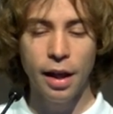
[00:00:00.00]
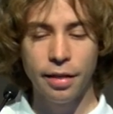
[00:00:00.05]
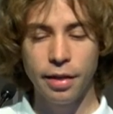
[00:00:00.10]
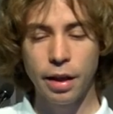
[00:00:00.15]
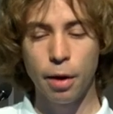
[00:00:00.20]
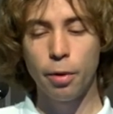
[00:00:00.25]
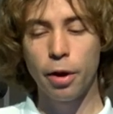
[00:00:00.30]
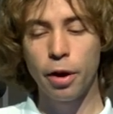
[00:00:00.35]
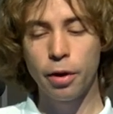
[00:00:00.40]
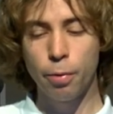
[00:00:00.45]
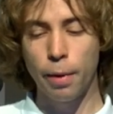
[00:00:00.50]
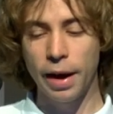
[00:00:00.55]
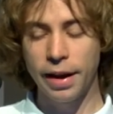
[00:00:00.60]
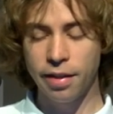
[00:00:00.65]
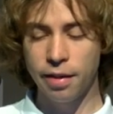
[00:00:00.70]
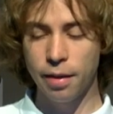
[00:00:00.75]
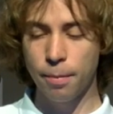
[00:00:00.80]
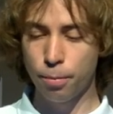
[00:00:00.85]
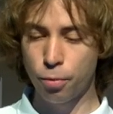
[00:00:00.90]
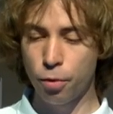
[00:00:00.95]
There were
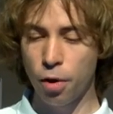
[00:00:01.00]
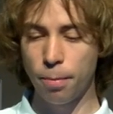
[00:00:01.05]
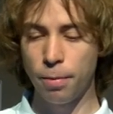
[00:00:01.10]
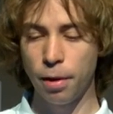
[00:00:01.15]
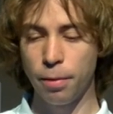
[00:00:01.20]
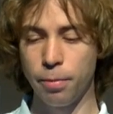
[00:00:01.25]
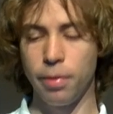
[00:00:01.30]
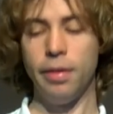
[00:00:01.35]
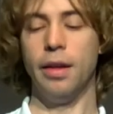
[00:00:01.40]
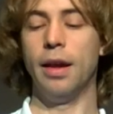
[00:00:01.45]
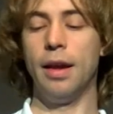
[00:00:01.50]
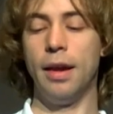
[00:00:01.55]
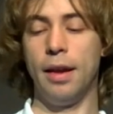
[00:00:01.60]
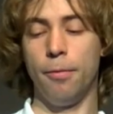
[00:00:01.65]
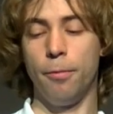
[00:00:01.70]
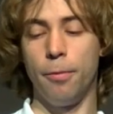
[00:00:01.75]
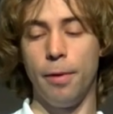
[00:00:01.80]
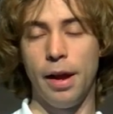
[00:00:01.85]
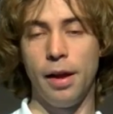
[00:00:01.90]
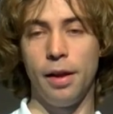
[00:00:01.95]
quite some problems
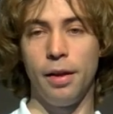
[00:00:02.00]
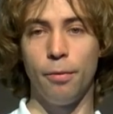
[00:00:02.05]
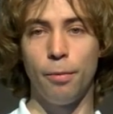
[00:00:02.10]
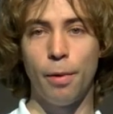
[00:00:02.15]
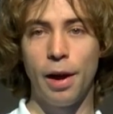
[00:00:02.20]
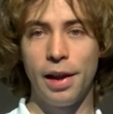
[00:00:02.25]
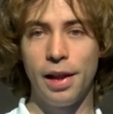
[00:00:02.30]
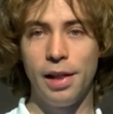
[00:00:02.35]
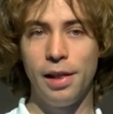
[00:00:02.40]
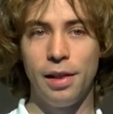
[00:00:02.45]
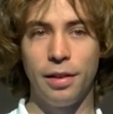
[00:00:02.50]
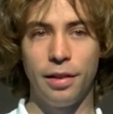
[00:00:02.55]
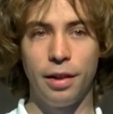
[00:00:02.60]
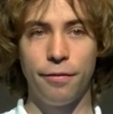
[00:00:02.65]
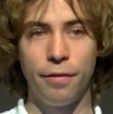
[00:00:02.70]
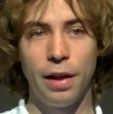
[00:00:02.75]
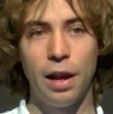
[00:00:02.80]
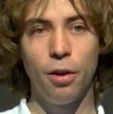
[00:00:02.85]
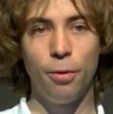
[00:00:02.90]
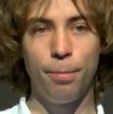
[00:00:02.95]
while
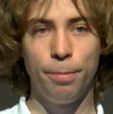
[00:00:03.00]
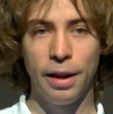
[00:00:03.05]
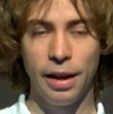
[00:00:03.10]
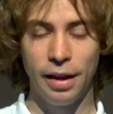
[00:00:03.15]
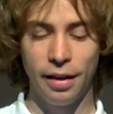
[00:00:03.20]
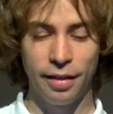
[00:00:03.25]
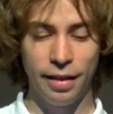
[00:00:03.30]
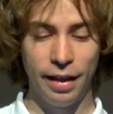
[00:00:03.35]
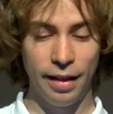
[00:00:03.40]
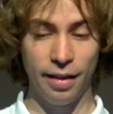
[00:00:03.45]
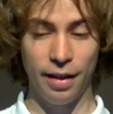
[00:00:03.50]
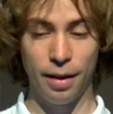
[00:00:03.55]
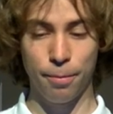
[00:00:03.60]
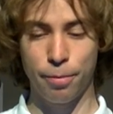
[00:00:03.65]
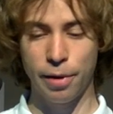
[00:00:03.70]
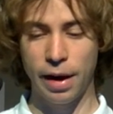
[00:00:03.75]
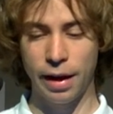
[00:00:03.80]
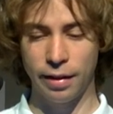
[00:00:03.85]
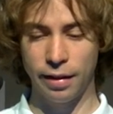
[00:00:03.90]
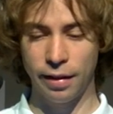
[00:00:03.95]
developing this in
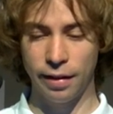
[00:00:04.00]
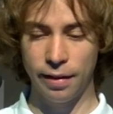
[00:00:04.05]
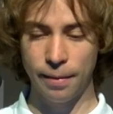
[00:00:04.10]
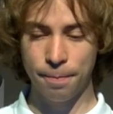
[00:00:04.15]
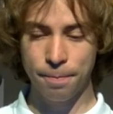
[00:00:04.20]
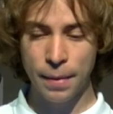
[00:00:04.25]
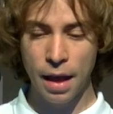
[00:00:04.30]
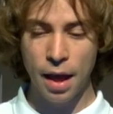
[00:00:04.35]
practice.